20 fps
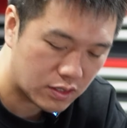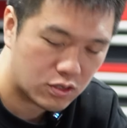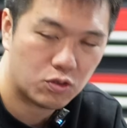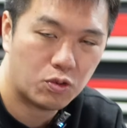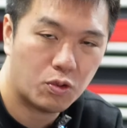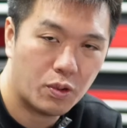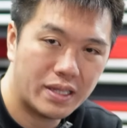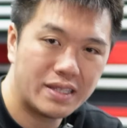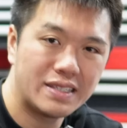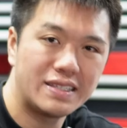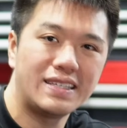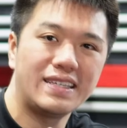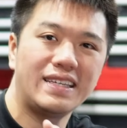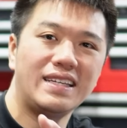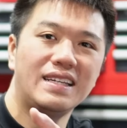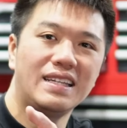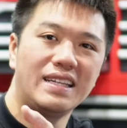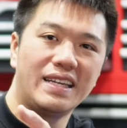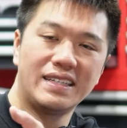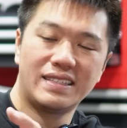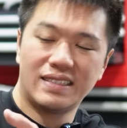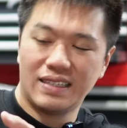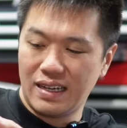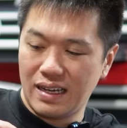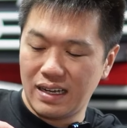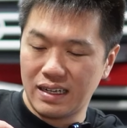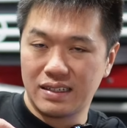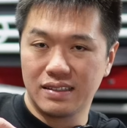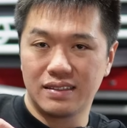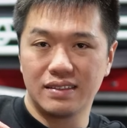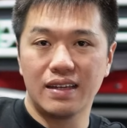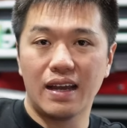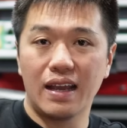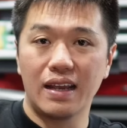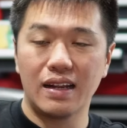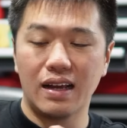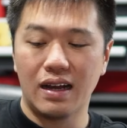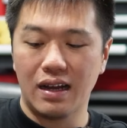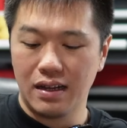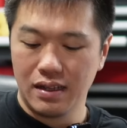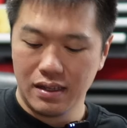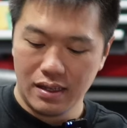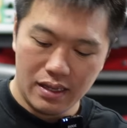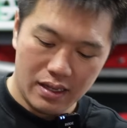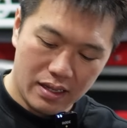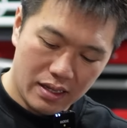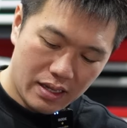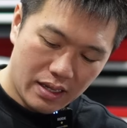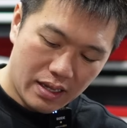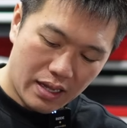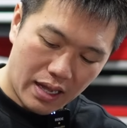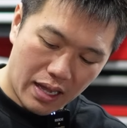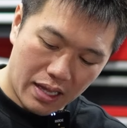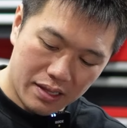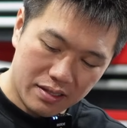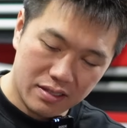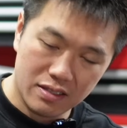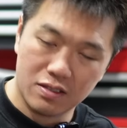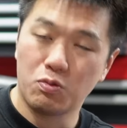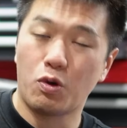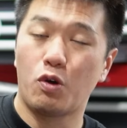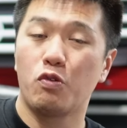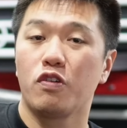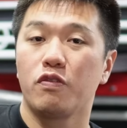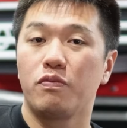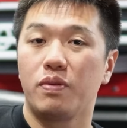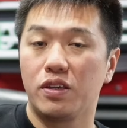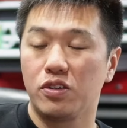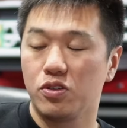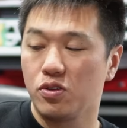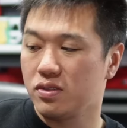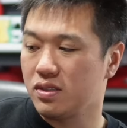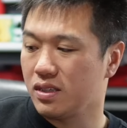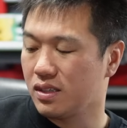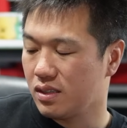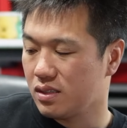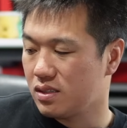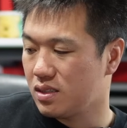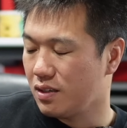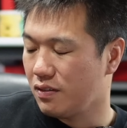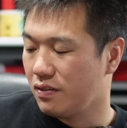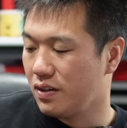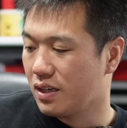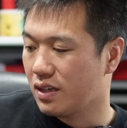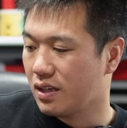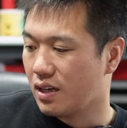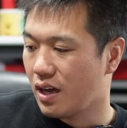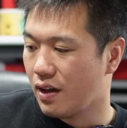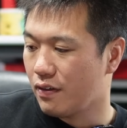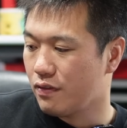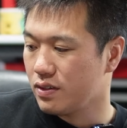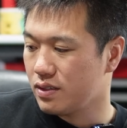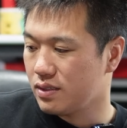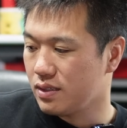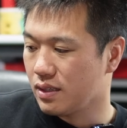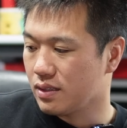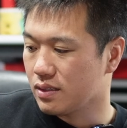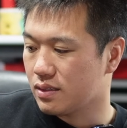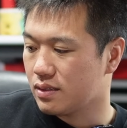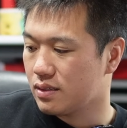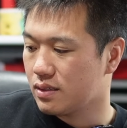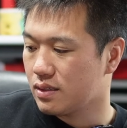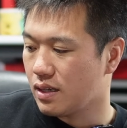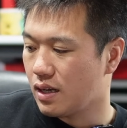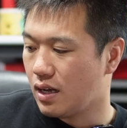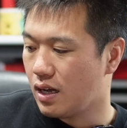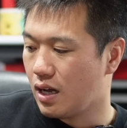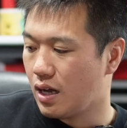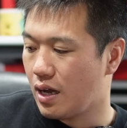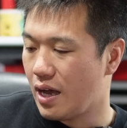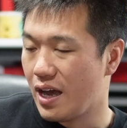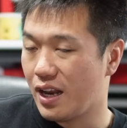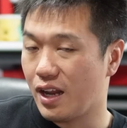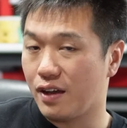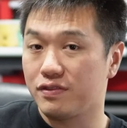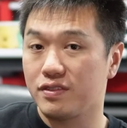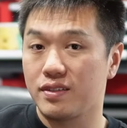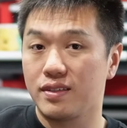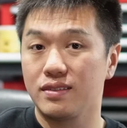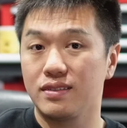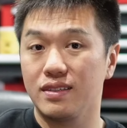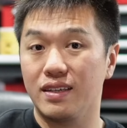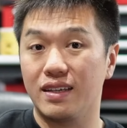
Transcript: 20-litre container. And this is what we've been using in the Civic ever since, and I've since